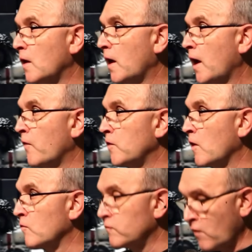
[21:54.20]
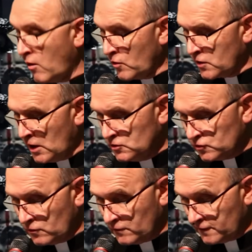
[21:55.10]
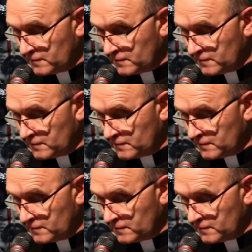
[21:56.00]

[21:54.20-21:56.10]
but he swore it moved on its own,